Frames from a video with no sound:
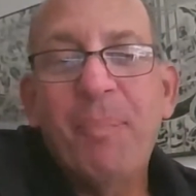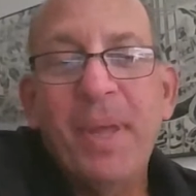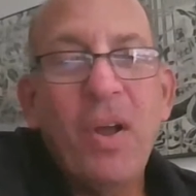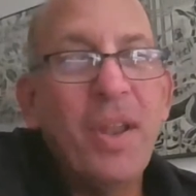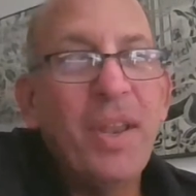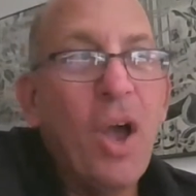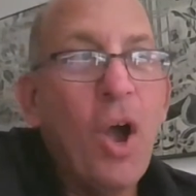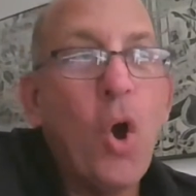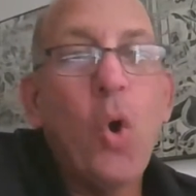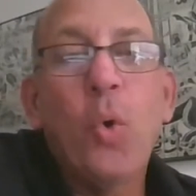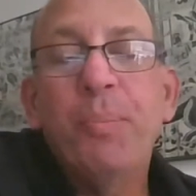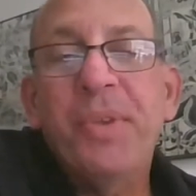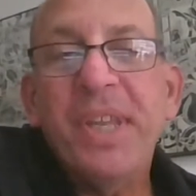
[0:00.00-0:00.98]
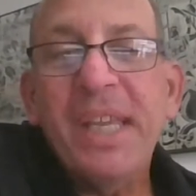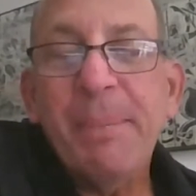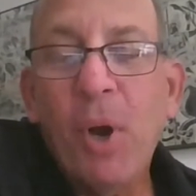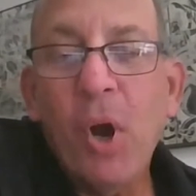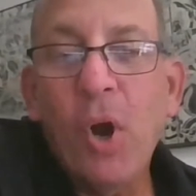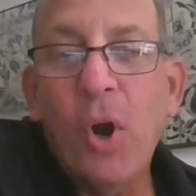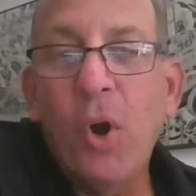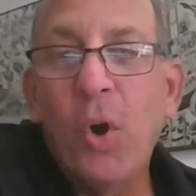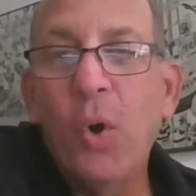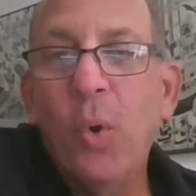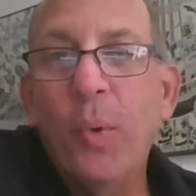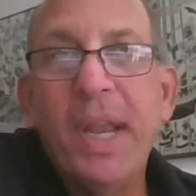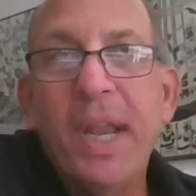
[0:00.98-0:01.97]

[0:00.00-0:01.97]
been on Home Depot,